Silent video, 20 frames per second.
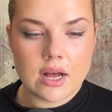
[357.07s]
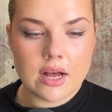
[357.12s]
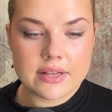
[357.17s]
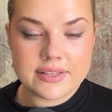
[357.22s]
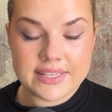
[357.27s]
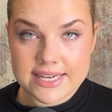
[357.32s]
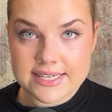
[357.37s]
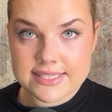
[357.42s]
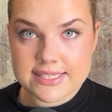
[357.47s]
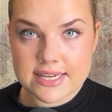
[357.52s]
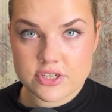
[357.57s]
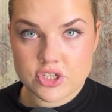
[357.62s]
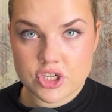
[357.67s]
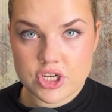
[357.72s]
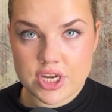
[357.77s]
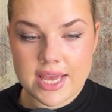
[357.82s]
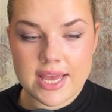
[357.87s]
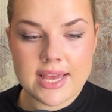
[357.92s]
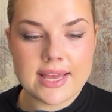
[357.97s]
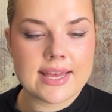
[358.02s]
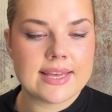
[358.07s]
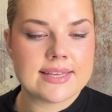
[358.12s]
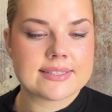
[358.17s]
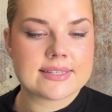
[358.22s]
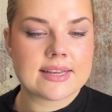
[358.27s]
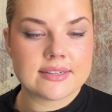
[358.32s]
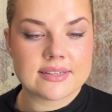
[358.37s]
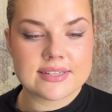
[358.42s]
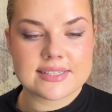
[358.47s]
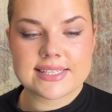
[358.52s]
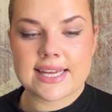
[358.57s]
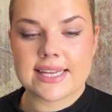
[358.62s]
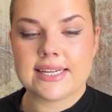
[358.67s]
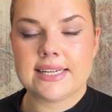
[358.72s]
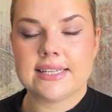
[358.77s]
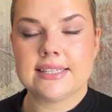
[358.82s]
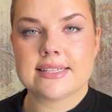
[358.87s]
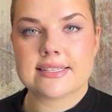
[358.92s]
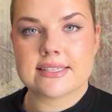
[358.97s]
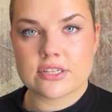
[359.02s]
Next section here is
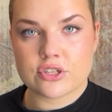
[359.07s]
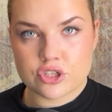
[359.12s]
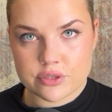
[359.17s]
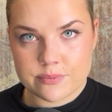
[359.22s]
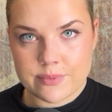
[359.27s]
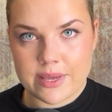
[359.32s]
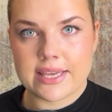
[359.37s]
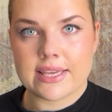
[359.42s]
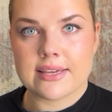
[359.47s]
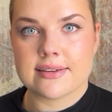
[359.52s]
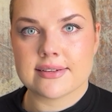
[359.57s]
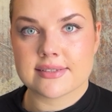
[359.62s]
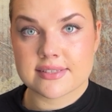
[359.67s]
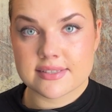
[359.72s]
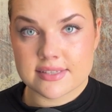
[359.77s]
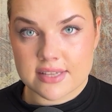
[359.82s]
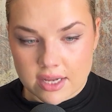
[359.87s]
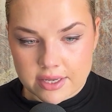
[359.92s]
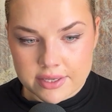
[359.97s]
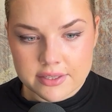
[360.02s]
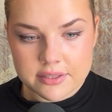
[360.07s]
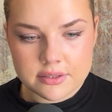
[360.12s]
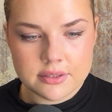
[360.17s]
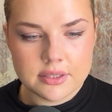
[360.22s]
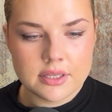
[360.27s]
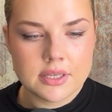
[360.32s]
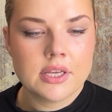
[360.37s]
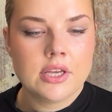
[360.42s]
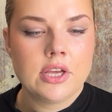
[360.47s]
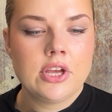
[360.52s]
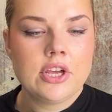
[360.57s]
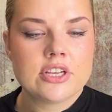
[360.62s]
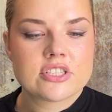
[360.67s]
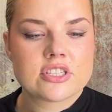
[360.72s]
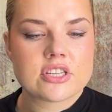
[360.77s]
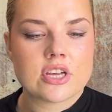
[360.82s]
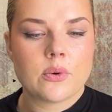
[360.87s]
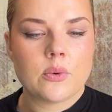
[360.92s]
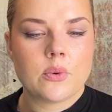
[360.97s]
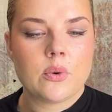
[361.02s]
understanding decision-making style.
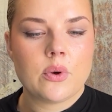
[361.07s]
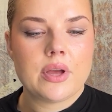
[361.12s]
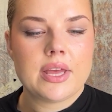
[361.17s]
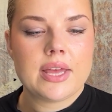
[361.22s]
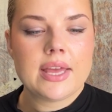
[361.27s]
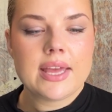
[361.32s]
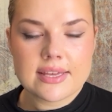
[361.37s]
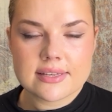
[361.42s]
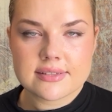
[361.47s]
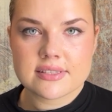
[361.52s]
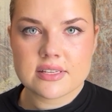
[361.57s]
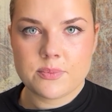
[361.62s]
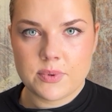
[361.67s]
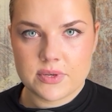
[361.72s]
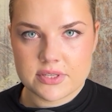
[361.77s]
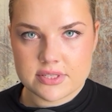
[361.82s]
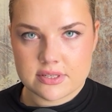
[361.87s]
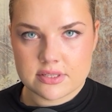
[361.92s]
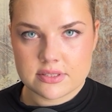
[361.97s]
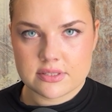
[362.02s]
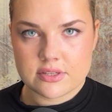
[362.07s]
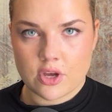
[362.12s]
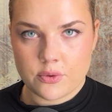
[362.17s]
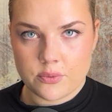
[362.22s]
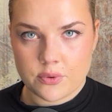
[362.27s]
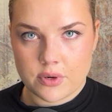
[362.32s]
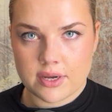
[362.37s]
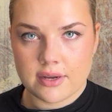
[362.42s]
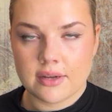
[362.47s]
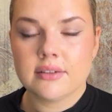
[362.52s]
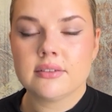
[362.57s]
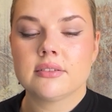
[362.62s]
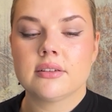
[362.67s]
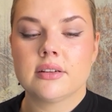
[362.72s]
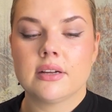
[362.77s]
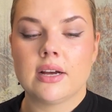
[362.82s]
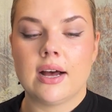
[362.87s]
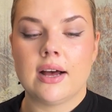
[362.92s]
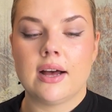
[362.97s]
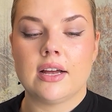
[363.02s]
So is the persona
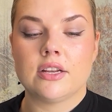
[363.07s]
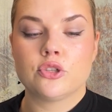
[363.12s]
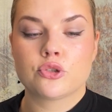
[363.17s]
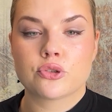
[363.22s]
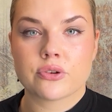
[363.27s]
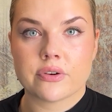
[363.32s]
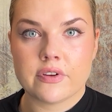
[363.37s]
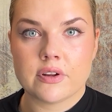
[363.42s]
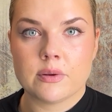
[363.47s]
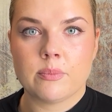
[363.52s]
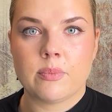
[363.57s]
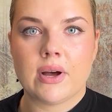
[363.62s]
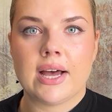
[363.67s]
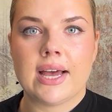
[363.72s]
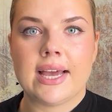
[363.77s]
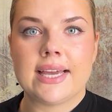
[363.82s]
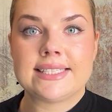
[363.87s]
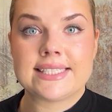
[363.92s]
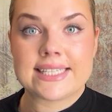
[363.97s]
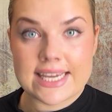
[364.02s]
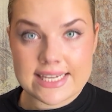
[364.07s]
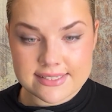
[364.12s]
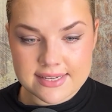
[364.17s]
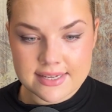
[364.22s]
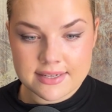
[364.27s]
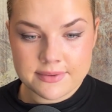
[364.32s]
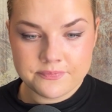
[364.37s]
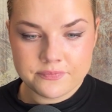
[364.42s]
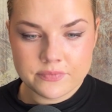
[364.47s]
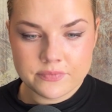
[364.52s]
driven by data,